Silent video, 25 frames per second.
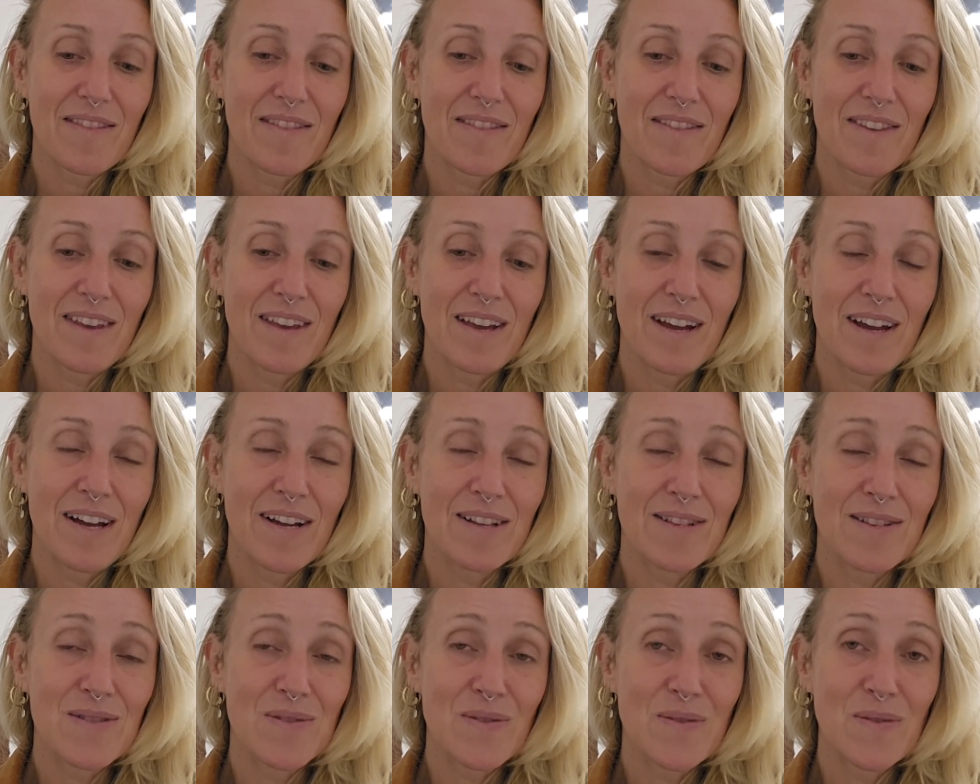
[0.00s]
Yeah,
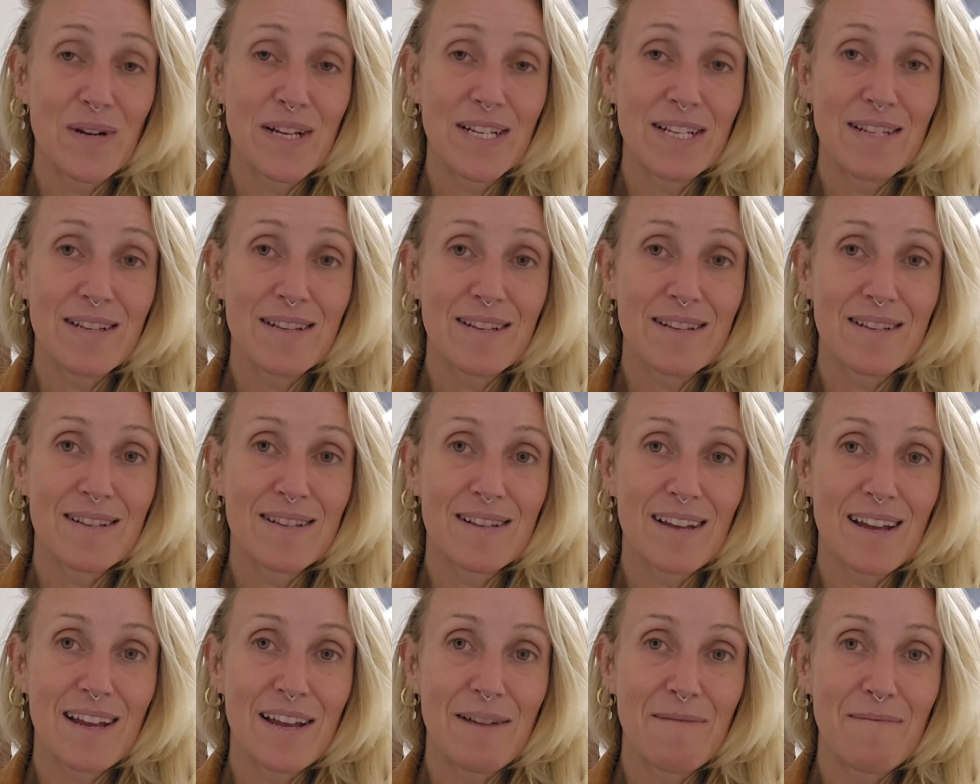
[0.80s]
it's always the
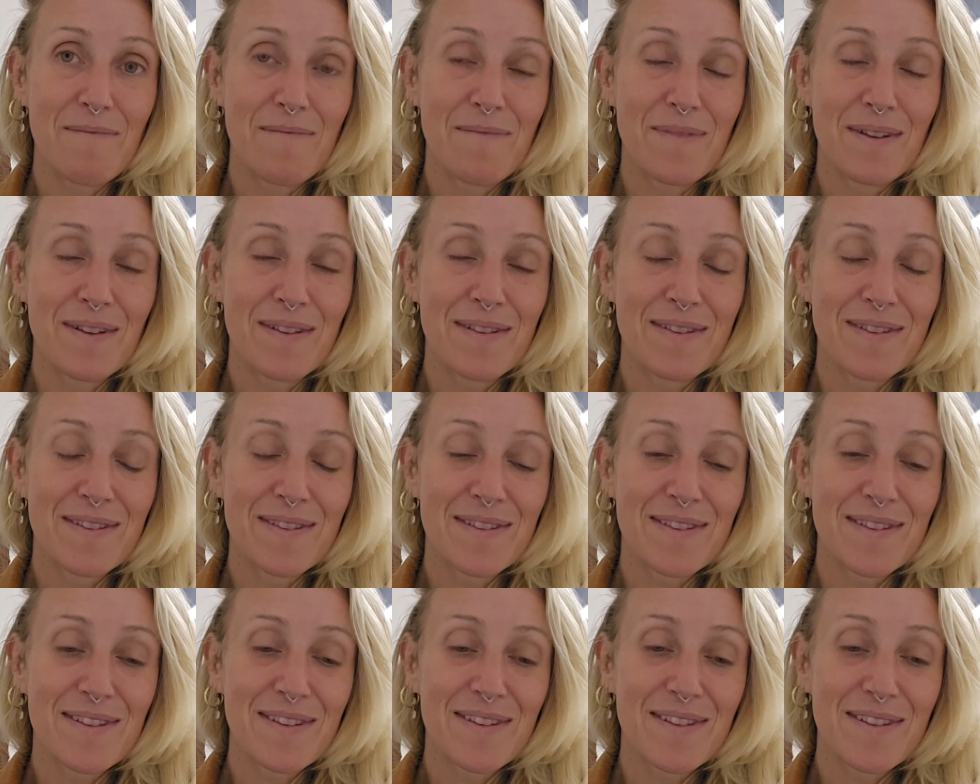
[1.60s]
same. It's